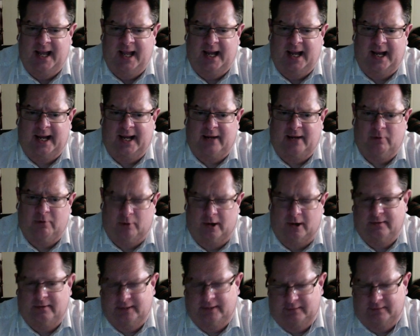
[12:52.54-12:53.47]
uh,
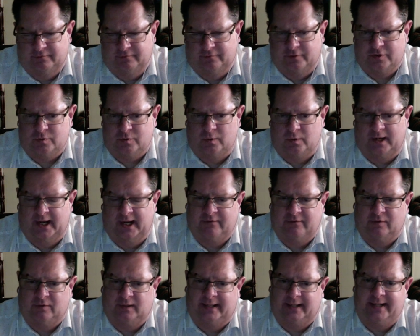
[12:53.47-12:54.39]
or first one I
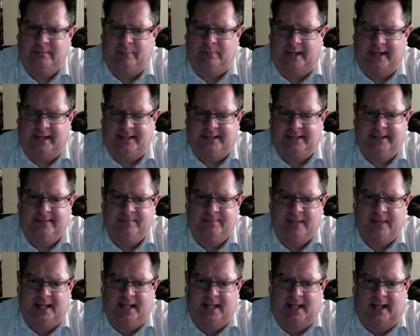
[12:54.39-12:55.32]
ever light painted.
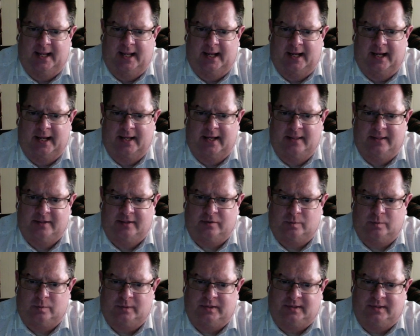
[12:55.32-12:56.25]
Uh,
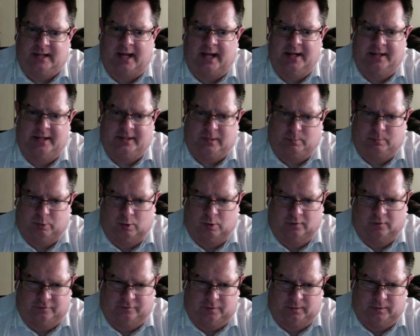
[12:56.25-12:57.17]
this was done as a
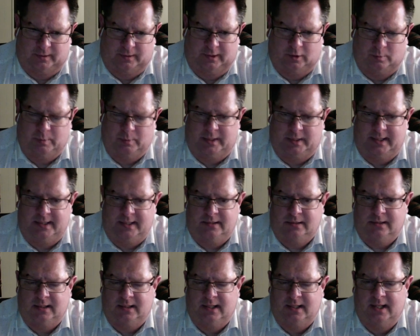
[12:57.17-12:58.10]
portfolio
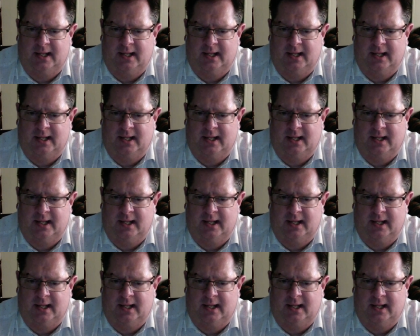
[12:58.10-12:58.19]
piece.